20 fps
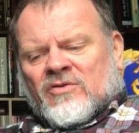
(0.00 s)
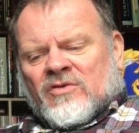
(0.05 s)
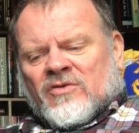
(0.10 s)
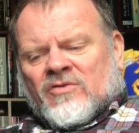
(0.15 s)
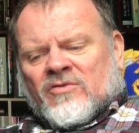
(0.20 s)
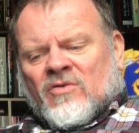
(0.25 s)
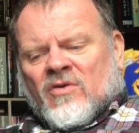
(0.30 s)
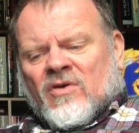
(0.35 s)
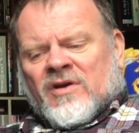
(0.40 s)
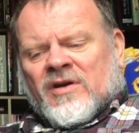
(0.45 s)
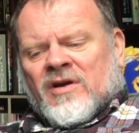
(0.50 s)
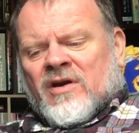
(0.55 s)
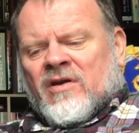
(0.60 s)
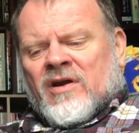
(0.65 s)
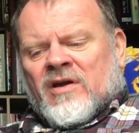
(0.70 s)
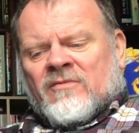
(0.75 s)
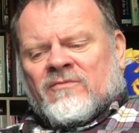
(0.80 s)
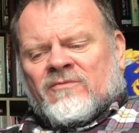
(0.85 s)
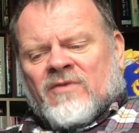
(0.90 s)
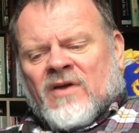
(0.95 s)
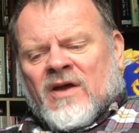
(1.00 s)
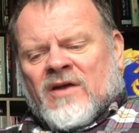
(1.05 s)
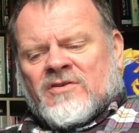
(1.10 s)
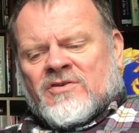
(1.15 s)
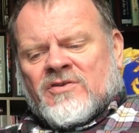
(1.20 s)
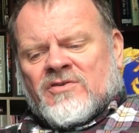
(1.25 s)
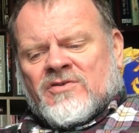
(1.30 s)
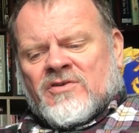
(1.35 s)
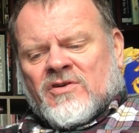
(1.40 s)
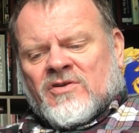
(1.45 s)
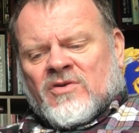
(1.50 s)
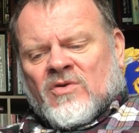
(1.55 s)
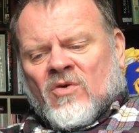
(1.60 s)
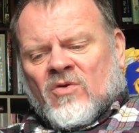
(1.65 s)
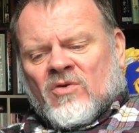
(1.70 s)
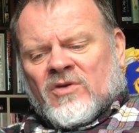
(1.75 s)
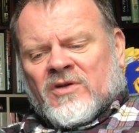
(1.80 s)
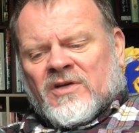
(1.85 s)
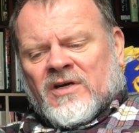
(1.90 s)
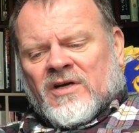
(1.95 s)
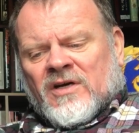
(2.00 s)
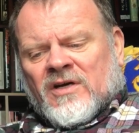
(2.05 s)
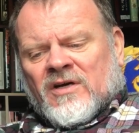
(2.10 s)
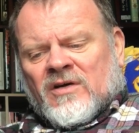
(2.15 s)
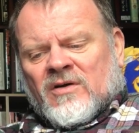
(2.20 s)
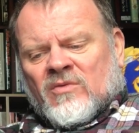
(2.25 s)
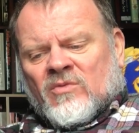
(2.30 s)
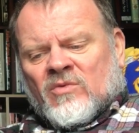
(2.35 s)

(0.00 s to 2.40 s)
extraordinary adventures are told here,